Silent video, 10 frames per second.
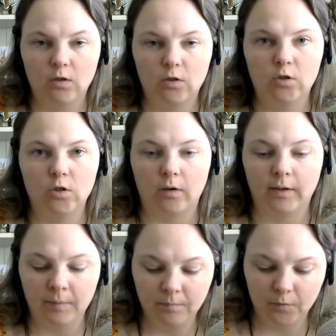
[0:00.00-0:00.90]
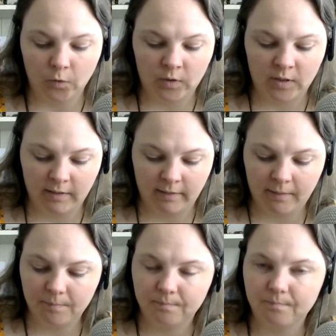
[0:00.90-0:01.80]
Yara or Yera
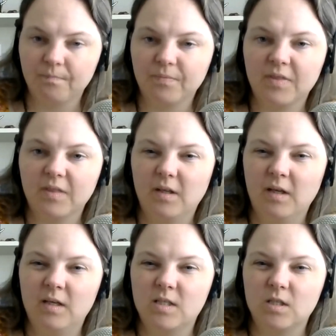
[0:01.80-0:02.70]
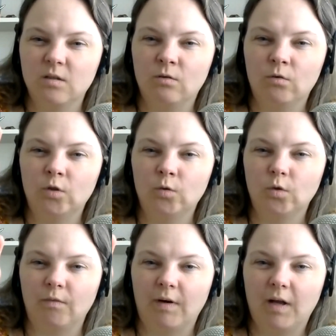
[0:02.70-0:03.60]
is the rune
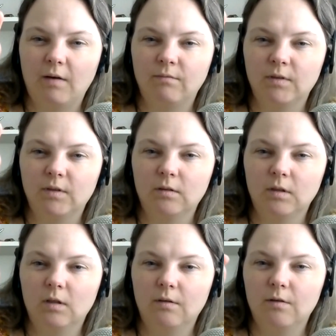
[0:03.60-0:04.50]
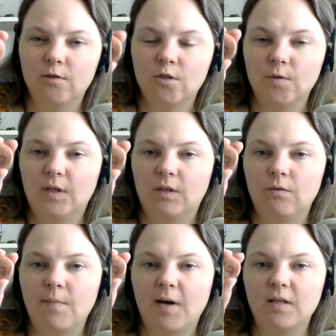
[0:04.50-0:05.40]
of love. So it
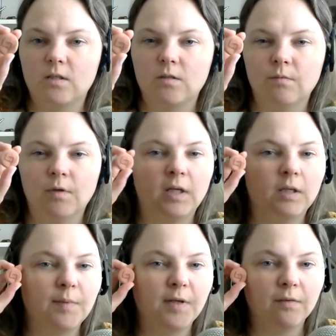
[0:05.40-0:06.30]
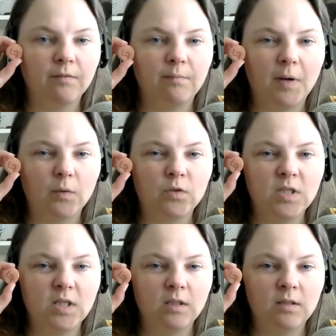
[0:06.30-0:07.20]
reminds you a little bit about
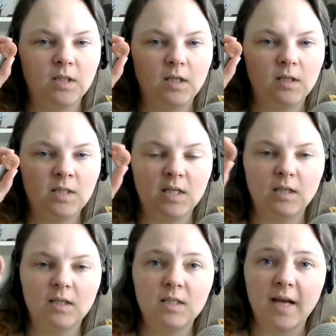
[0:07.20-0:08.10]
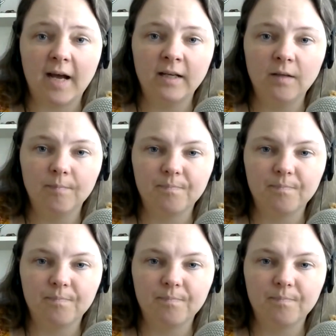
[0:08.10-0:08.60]
yin and yang.